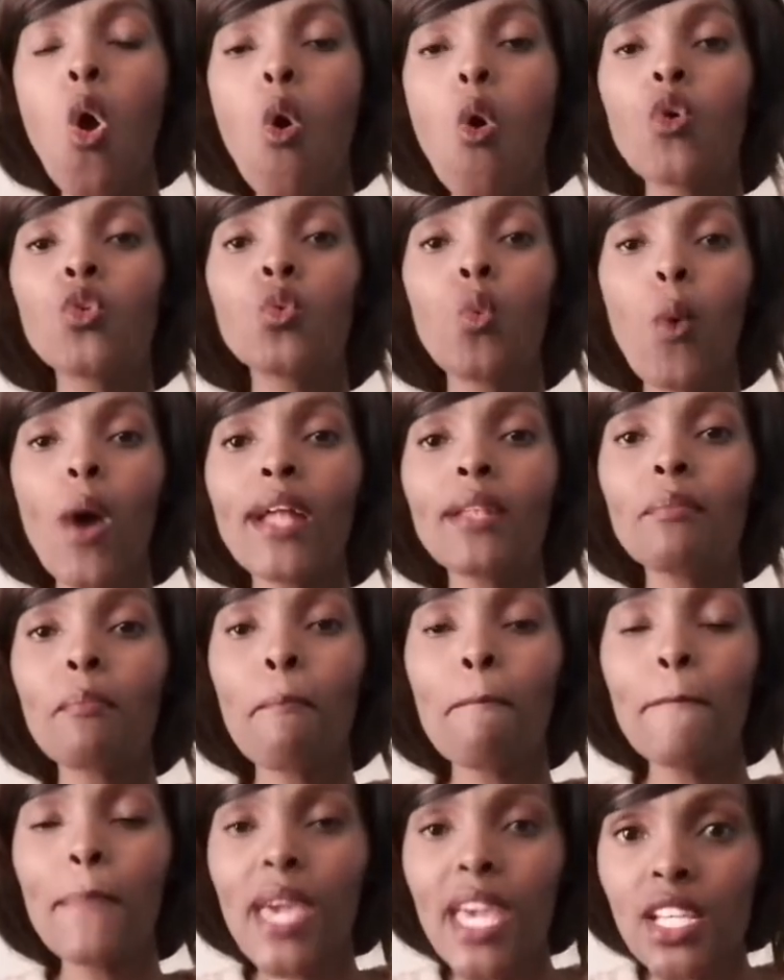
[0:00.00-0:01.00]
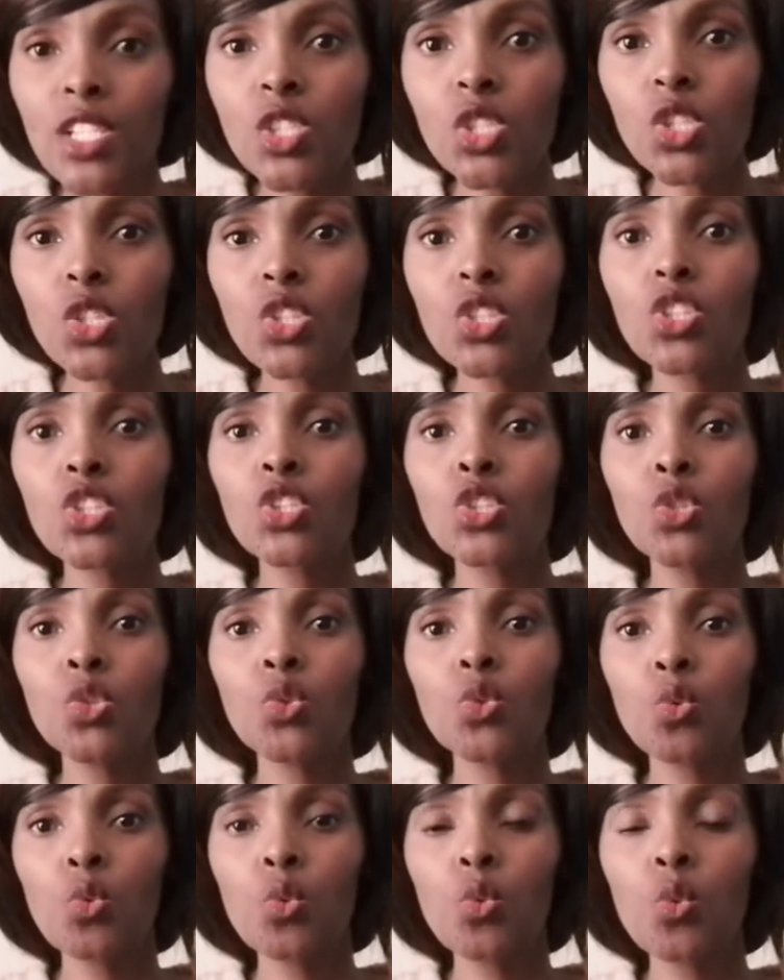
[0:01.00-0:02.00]
on what measures
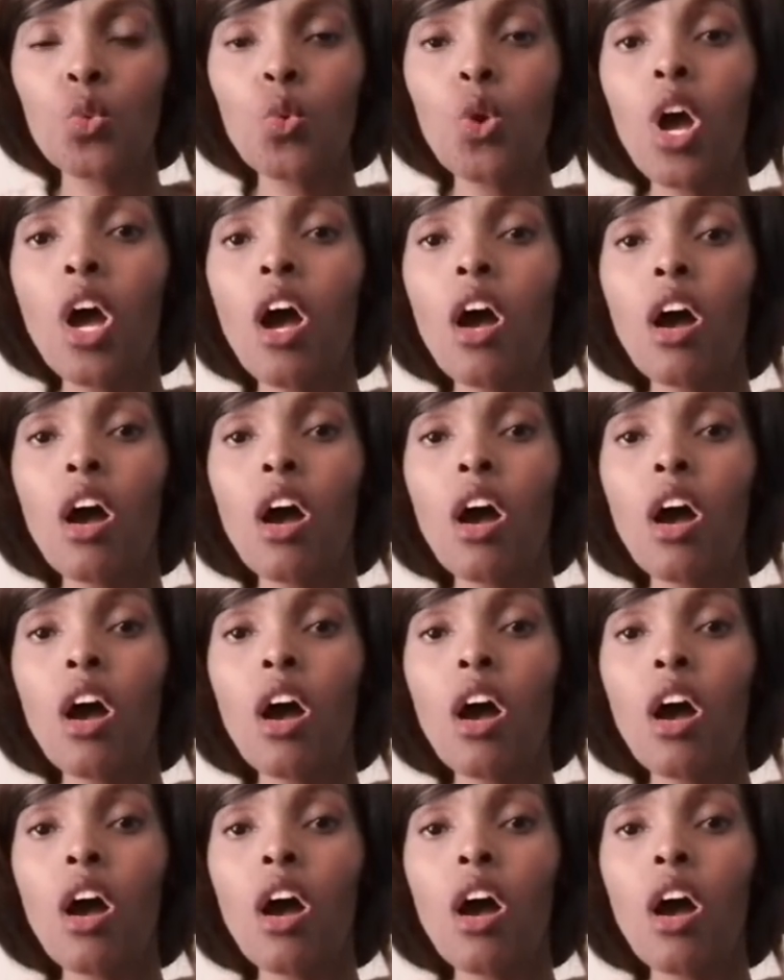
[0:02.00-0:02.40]
you